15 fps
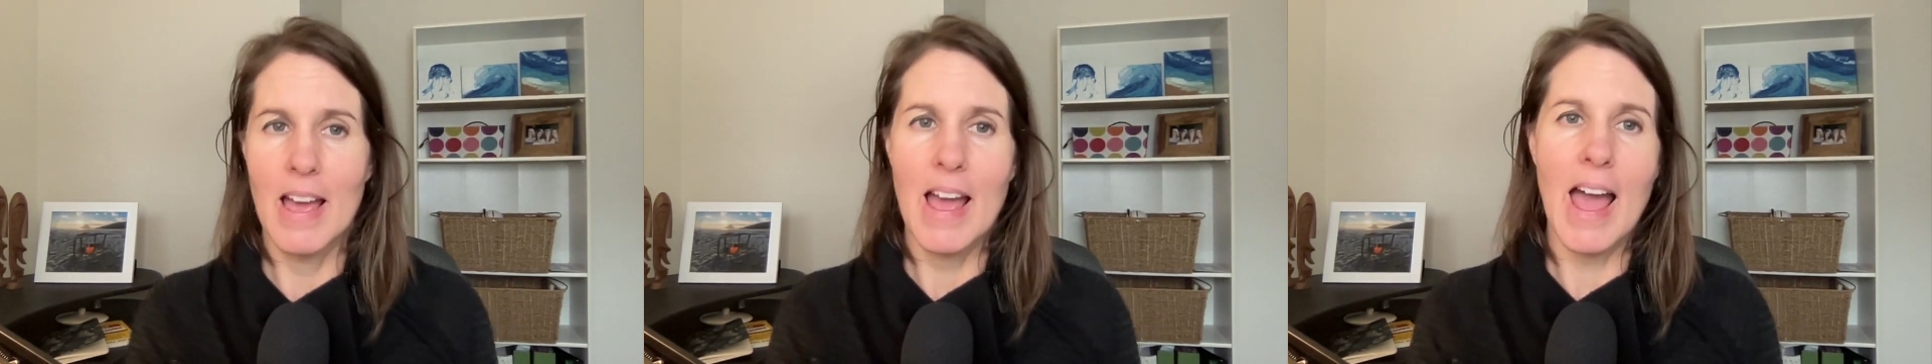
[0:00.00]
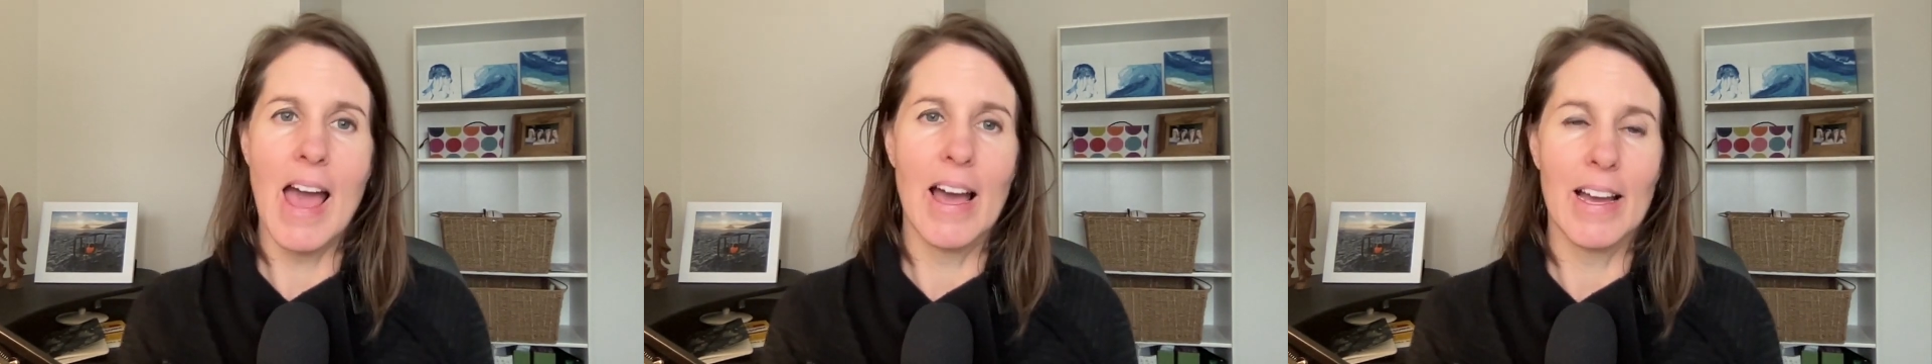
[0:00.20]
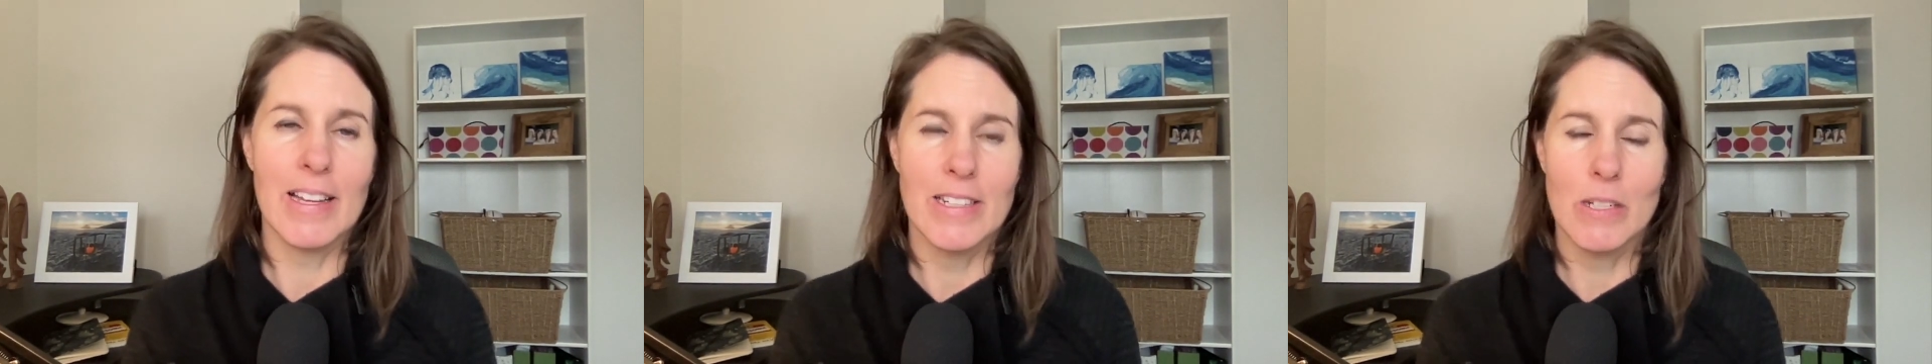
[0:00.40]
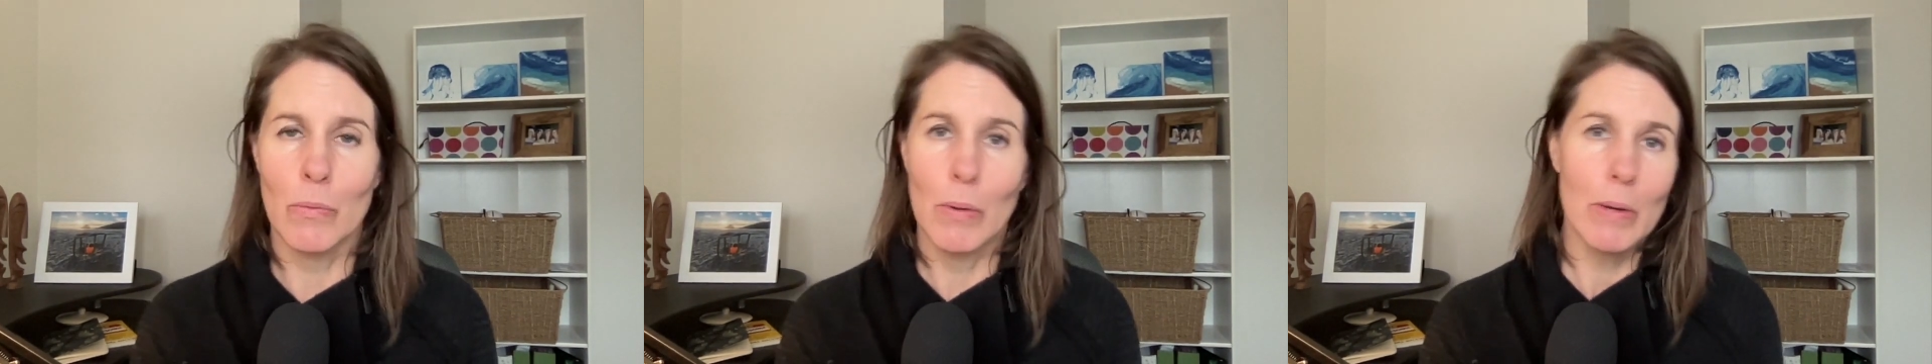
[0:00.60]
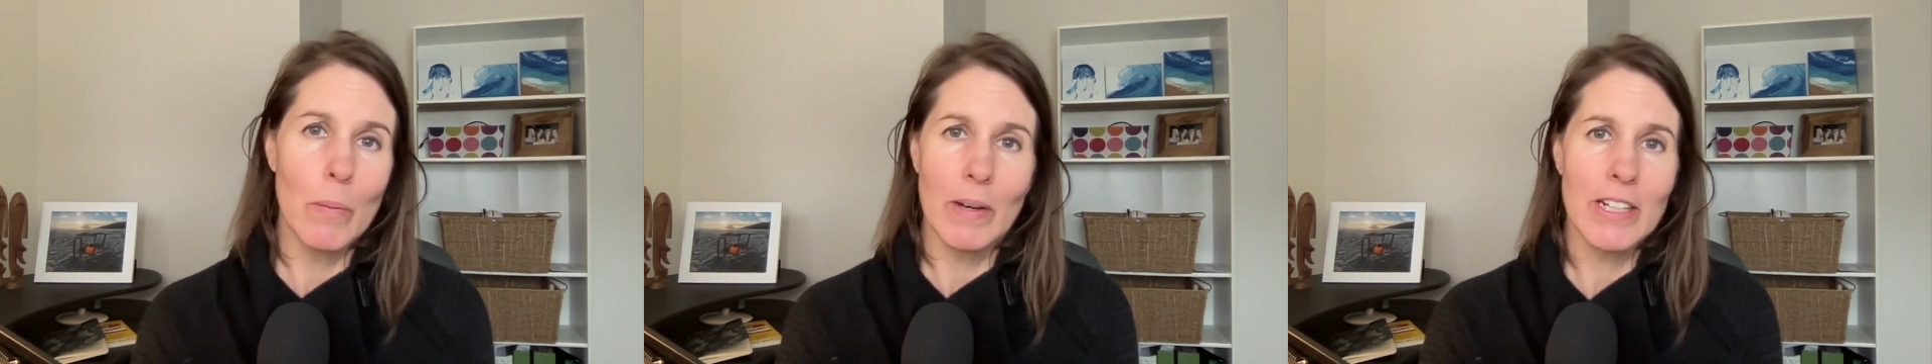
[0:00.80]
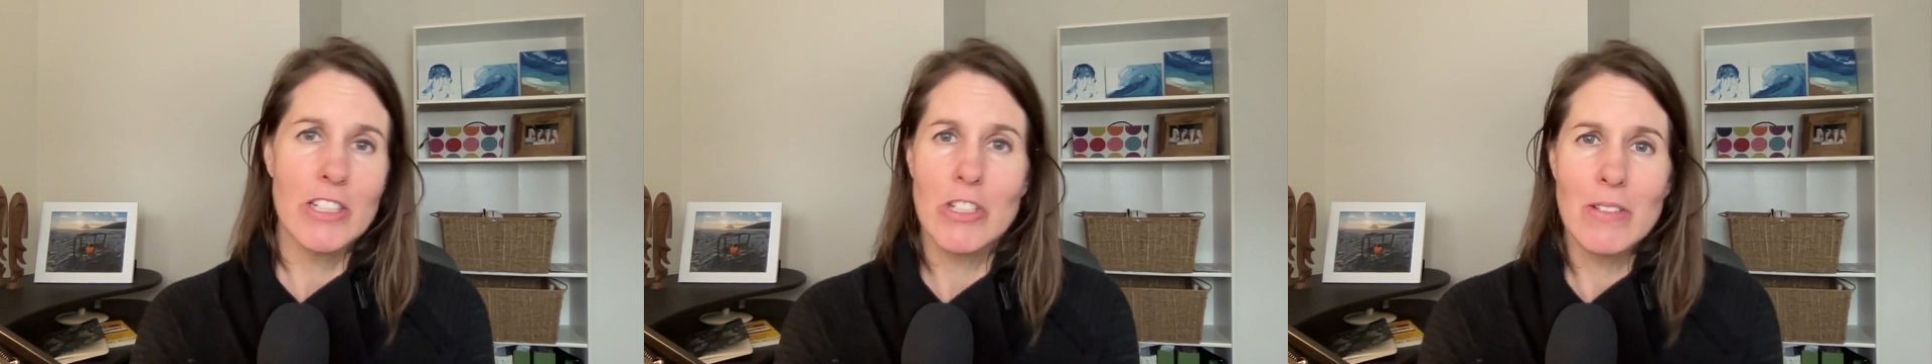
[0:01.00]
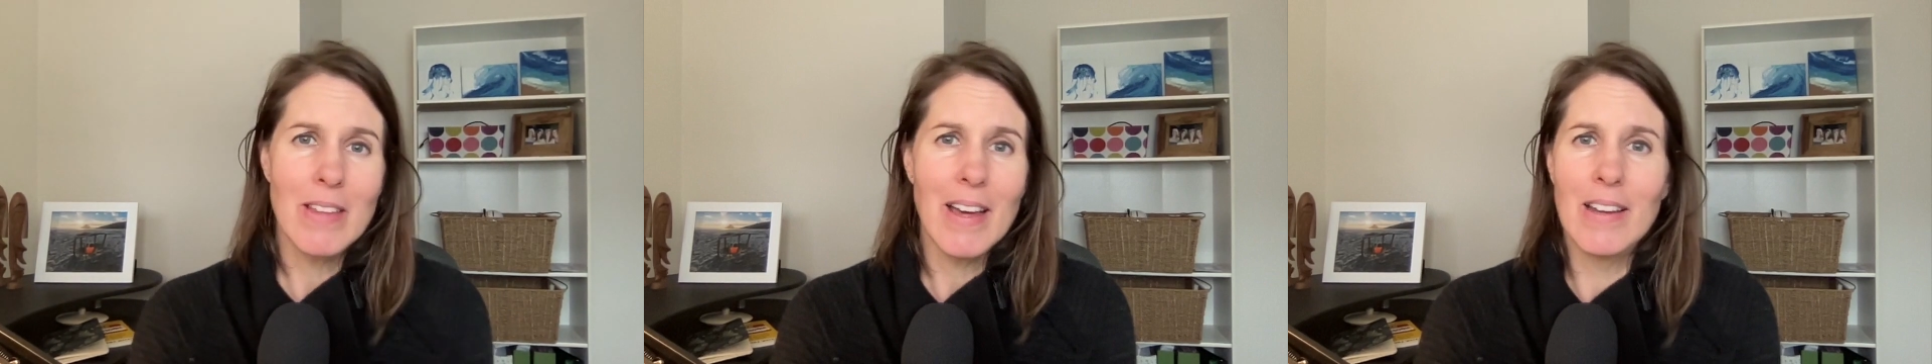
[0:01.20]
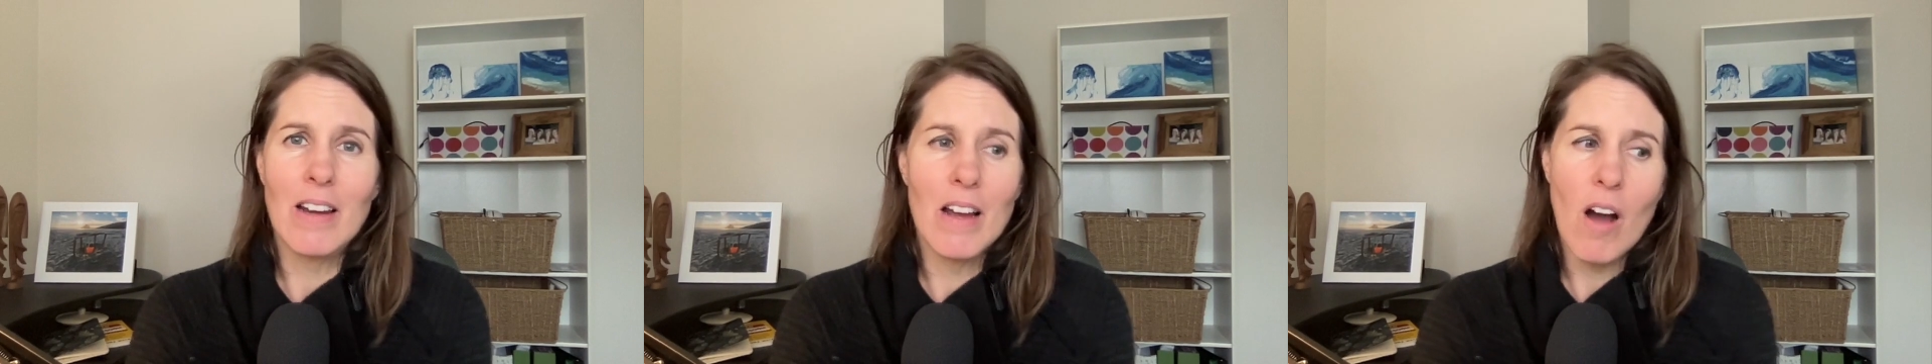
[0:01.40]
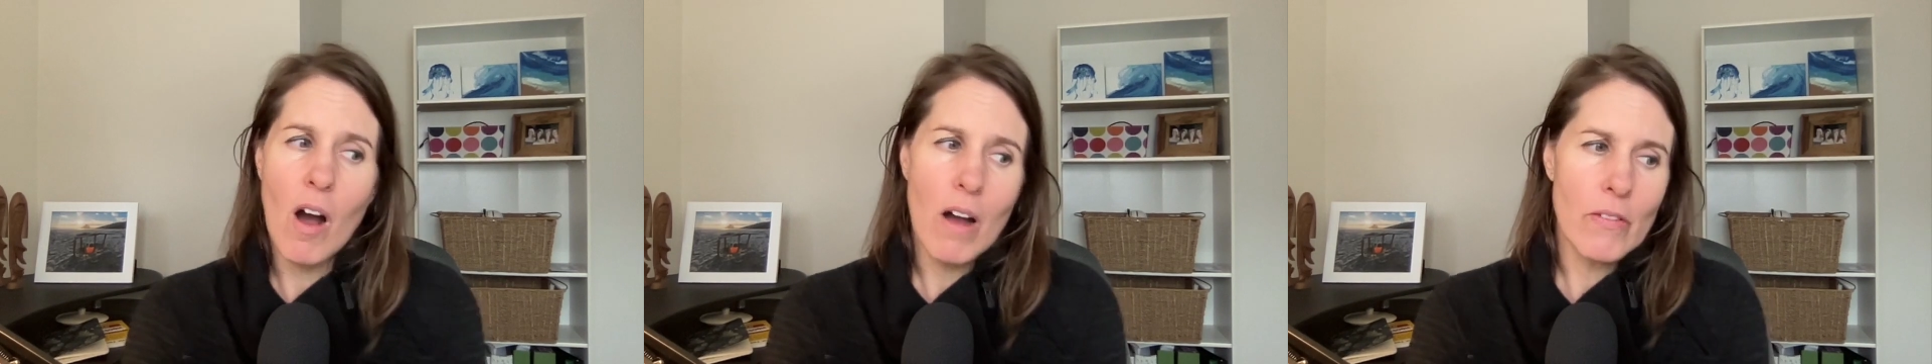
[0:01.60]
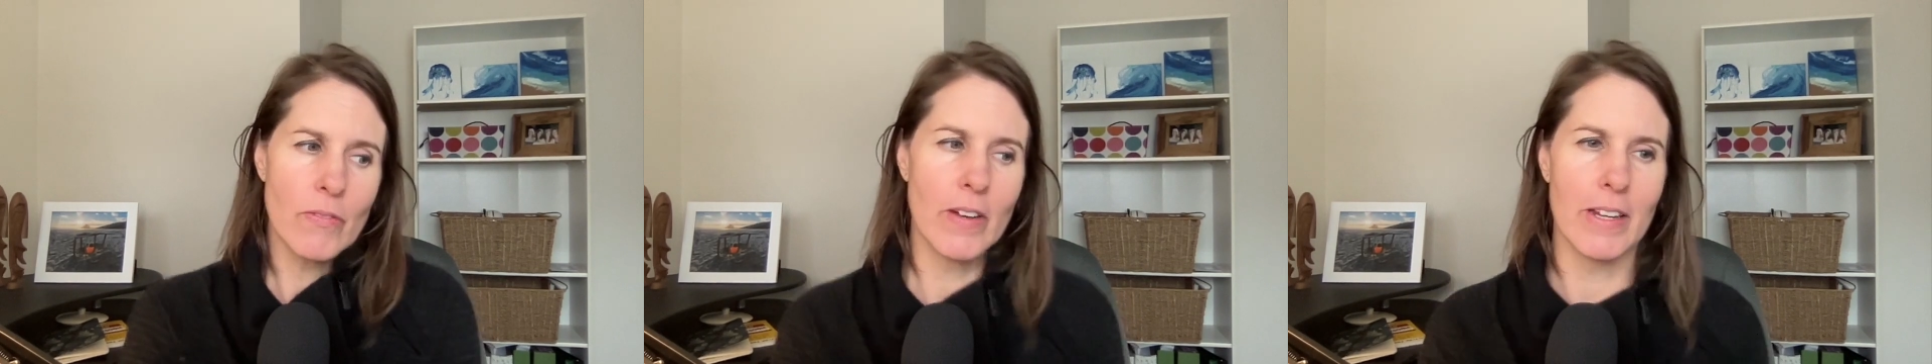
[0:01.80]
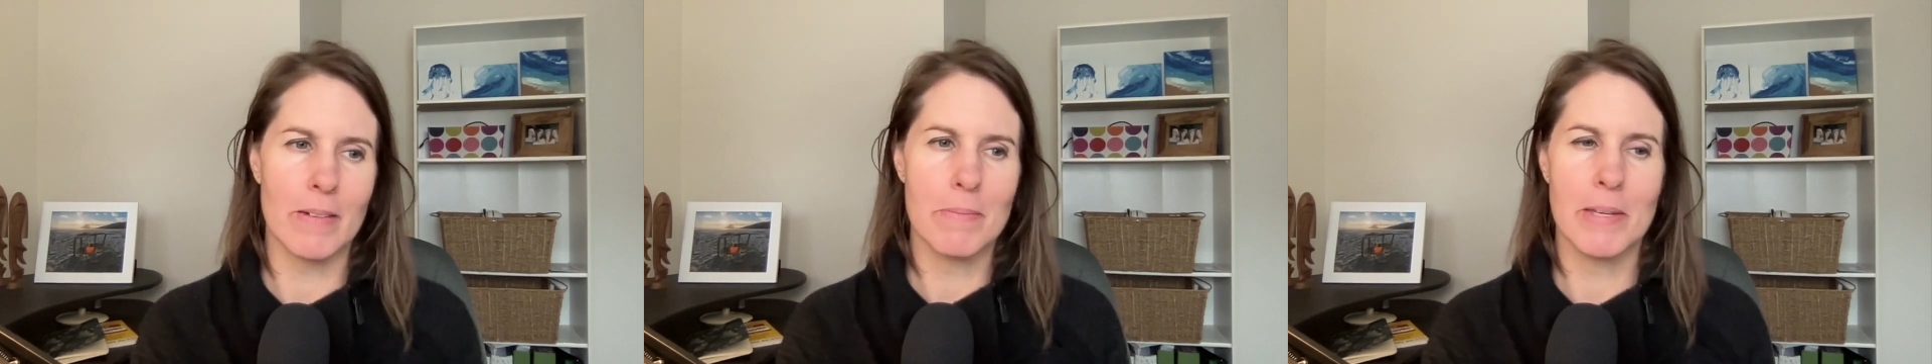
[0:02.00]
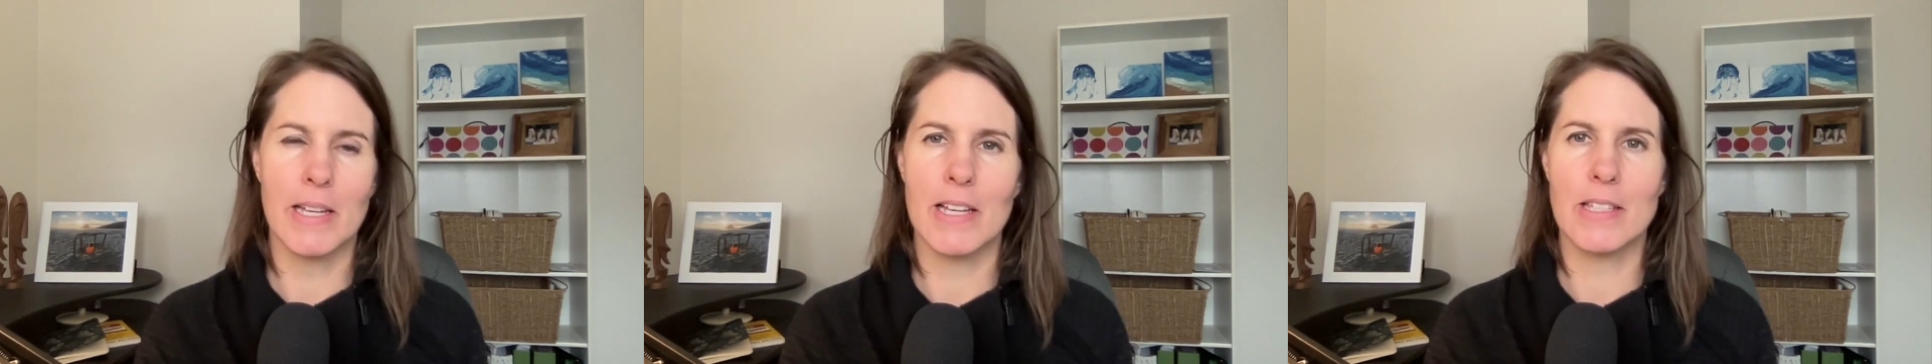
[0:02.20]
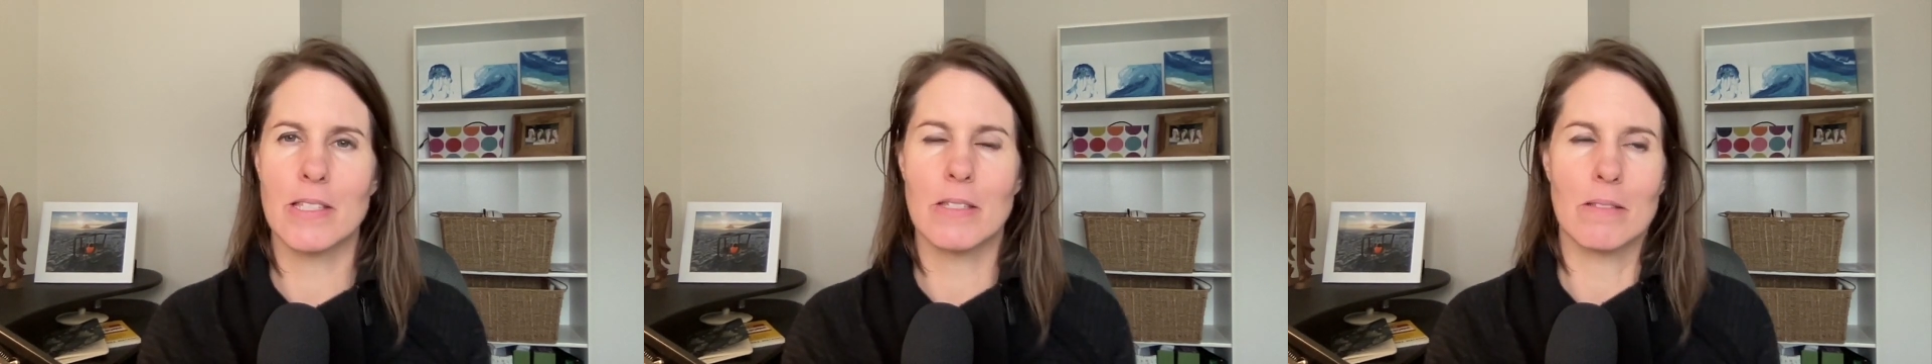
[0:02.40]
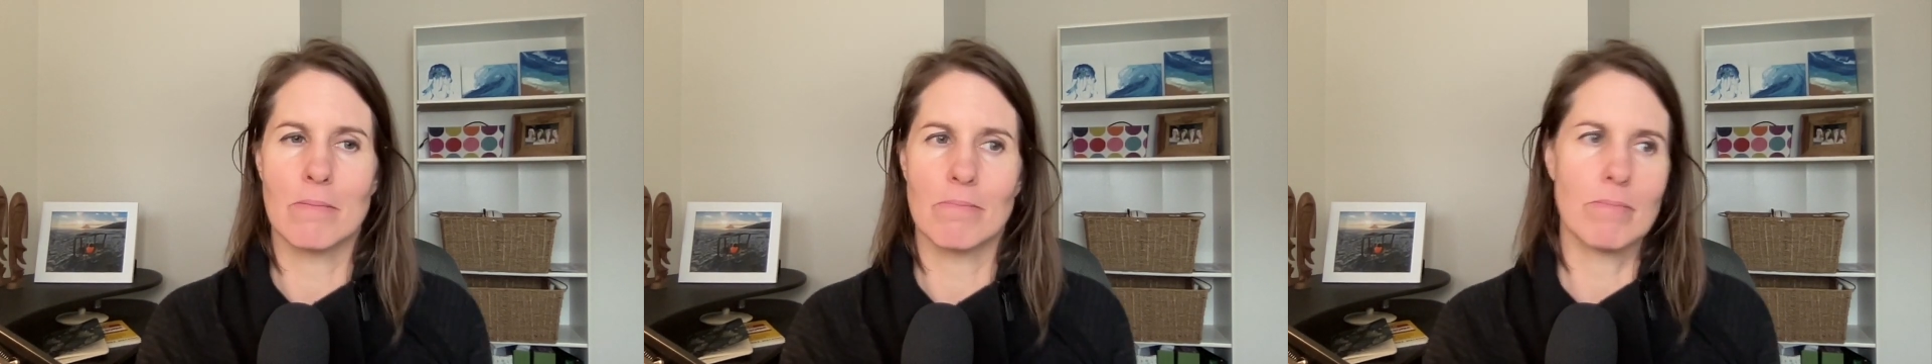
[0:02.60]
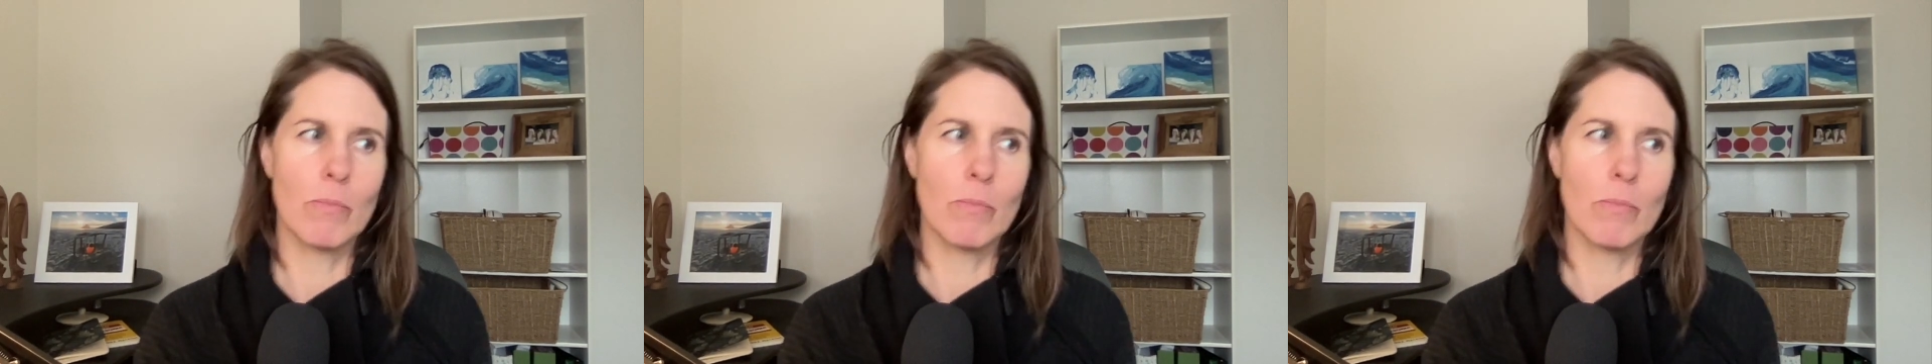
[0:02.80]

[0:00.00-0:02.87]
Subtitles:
And we want to do that often because